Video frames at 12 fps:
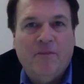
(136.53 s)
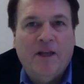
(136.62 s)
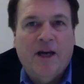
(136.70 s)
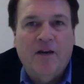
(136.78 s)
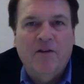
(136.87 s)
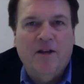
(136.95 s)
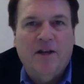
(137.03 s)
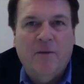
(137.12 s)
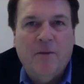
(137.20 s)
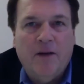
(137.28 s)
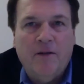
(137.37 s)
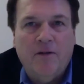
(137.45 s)
I don't think
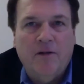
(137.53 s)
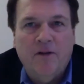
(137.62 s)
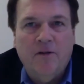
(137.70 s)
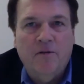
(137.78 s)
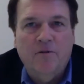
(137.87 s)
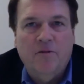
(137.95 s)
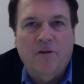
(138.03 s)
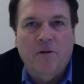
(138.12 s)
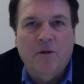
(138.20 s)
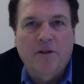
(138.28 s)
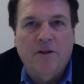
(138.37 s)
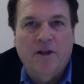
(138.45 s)
I'm out there on the Google very
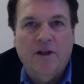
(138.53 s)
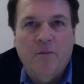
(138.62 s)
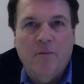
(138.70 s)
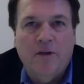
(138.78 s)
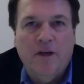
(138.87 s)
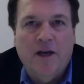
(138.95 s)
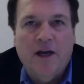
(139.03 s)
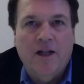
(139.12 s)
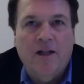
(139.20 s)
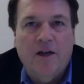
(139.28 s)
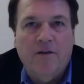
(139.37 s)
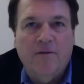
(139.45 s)
much on that. But yeah, I had a
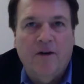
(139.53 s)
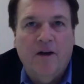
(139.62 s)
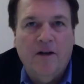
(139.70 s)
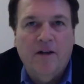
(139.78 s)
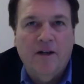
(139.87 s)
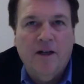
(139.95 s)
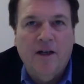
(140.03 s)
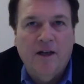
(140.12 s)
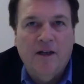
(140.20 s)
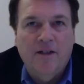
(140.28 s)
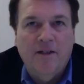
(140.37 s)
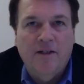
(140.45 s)
lot of fun.
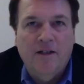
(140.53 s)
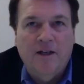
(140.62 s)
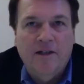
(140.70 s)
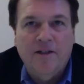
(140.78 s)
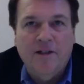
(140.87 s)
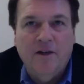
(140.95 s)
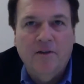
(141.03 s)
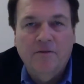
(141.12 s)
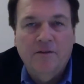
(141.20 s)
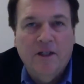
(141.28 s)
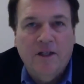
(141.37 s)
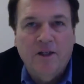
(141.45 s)
And, you know,
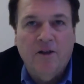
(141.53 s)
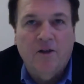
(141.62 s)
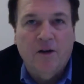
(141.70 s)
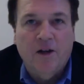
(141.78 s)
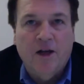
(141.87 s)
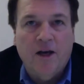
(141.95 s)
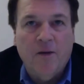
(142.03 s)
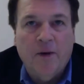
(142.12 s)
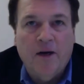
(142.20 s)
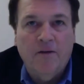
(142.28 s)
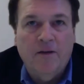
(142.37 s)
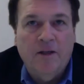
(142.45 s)
you learn a lot
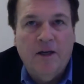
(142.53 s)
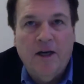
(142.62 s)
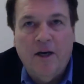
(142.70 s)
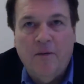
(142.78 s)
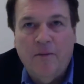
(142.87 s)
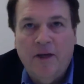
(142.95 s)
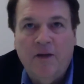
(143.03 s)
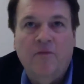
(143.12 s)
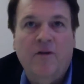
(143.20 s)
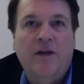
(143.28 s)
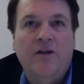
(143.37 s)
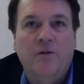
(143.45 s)
about
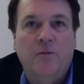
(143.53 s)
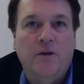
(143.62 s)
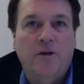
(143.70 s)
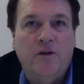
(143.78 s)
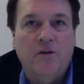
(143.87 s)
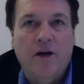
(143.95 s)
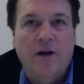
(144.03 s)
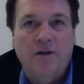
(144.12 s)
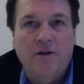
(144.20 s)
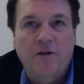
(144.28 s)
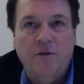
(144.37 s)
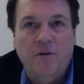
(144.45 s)
innovation when you're trying
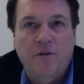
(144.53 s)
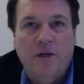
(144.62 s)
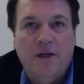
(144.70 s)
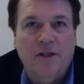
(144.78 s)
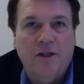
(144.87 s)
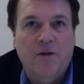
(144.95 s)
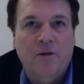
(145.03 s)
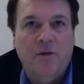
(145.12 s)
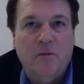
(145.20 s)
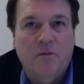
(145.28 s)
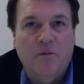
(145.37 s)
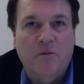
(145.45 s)
to
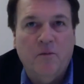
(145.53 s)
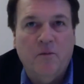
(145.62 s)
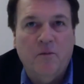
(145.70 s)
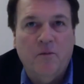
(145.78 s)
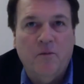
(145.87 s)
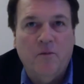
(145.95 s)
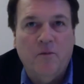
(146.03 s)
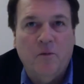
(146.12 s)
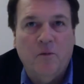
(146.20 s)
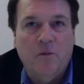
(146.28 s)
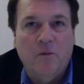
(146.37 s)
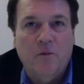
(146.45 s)
accelerate
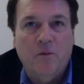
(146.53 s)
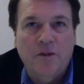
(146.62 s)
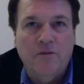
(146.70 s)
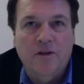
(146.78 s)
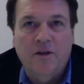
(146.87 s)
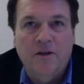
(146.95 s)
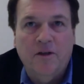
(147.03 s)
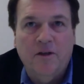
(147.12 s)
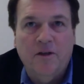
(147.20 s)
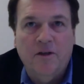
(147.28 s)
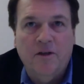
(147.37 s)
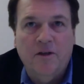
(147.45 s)
performance of a
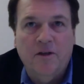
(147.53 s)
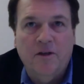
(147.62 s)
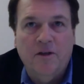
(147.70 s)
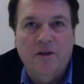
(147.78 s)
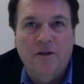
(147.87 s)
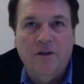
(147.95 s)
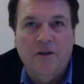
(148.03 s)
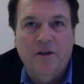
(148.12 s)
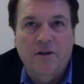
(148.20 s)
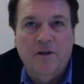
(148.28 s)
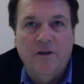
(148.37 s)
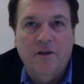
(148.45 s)
bunch of
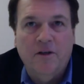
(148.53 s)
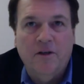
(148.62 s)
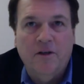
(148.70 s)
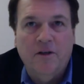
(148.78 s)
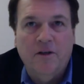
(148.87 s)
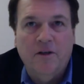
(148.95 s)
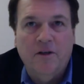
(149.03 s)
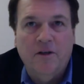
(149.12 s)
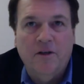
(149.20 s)
soccer players.